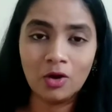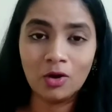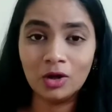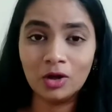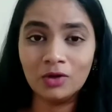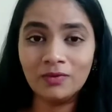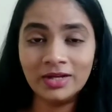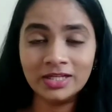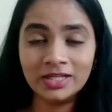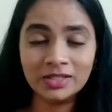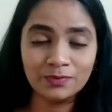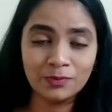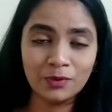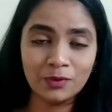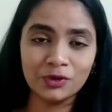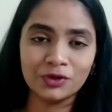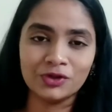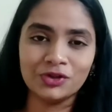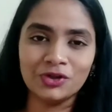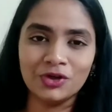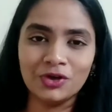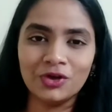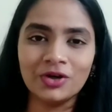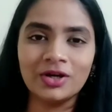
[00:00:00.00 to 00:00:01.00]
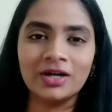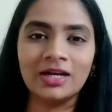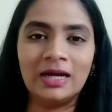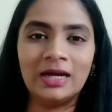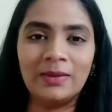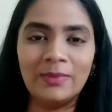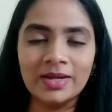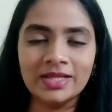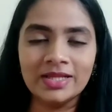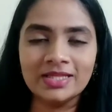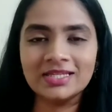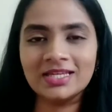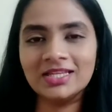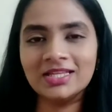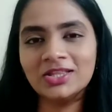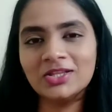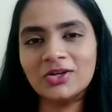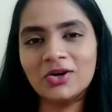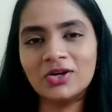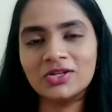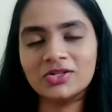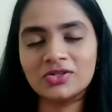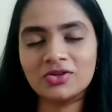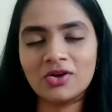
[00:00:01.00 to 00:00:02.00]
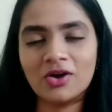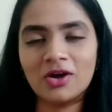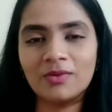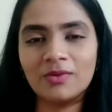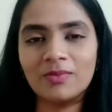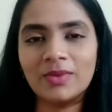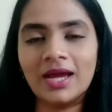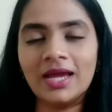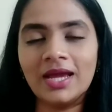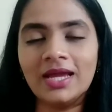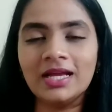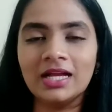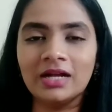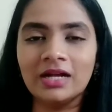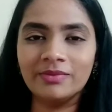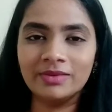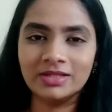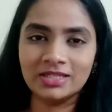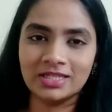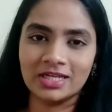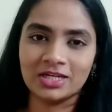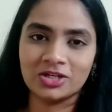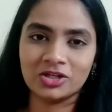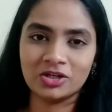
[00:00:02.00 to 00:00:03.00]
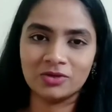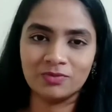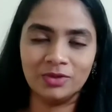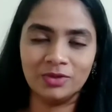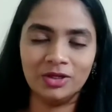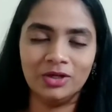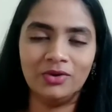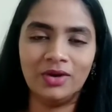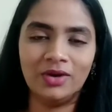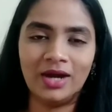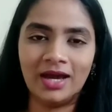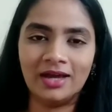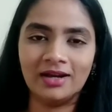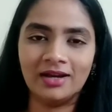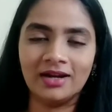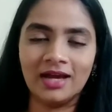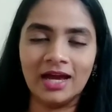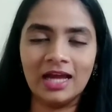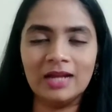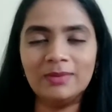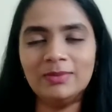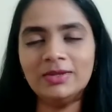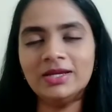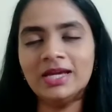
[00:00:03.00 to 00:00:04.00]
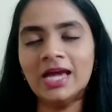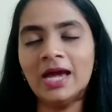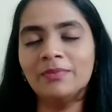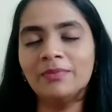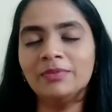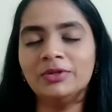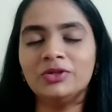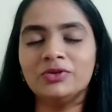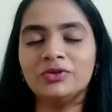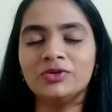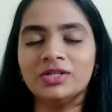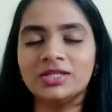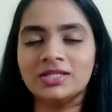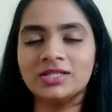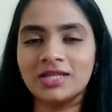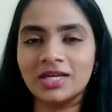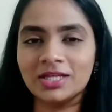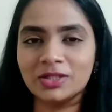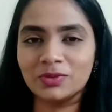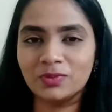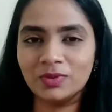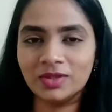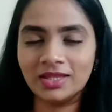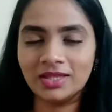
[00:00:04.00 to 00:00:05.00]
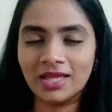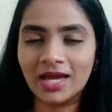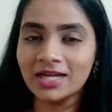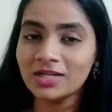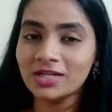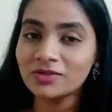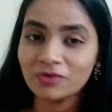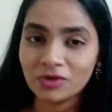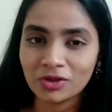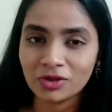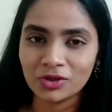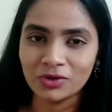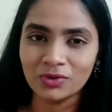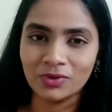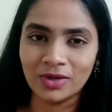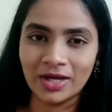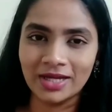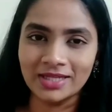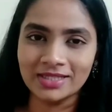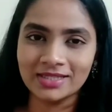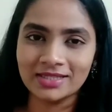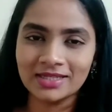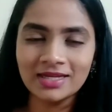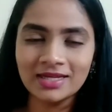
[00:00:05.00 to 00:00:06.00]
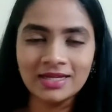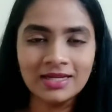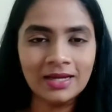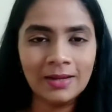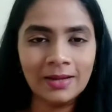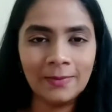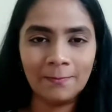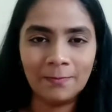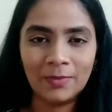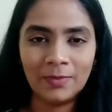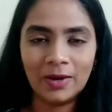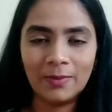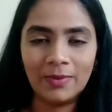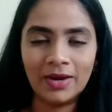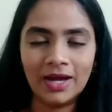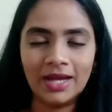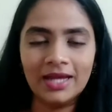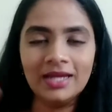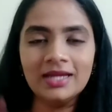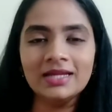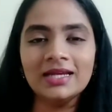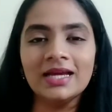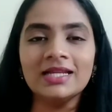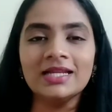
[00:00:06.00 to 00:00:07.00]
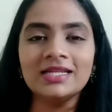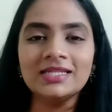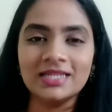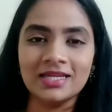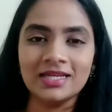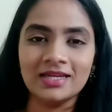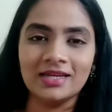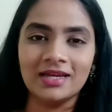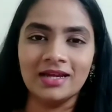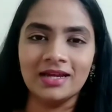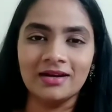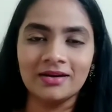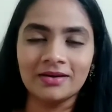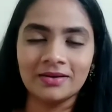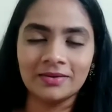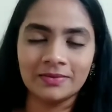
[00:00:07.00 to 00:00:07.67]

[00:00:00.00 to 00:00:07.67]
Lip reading: Always post your comments and thoughts on my comment section below, and I'll be happy to discuss with that with you guys. Bye bye and take care.